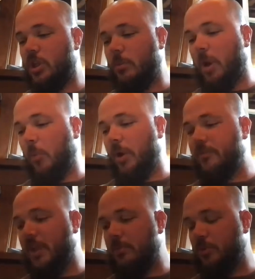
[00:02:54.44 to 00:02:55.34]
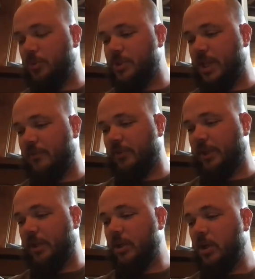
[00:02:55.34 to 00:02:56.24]
My wife came through
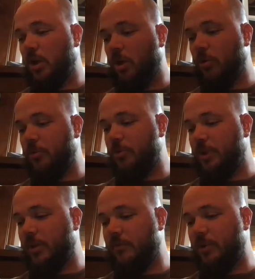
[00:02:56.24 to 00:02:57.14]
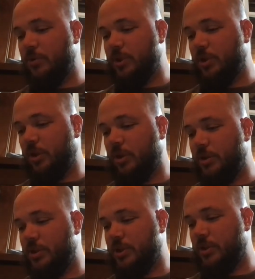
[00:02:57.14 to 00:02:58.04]
safely. All through the confusion
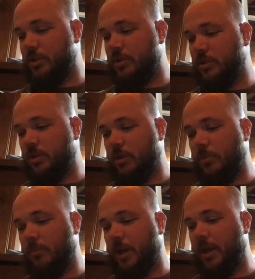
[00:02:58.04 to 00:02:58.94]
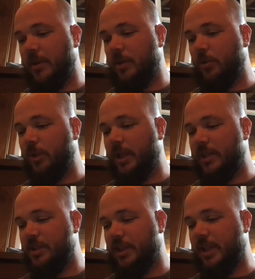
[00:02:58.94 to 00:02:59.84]
caused by the old
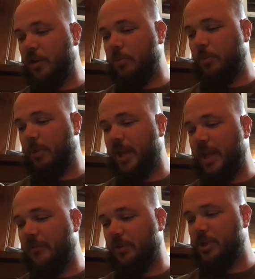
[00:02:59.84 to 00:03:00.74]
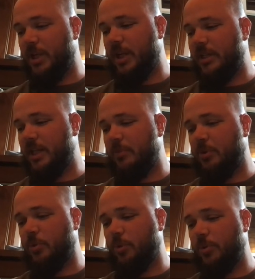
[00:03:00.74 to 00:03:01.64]
lady's unaccountable behavior, she had kept
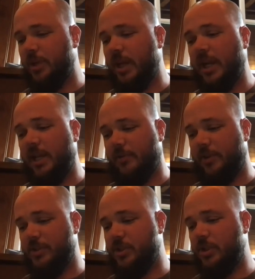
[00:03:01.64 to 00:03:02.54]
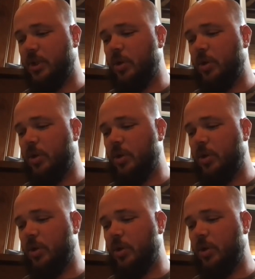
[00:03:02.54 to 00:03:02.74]
cooler than any of us.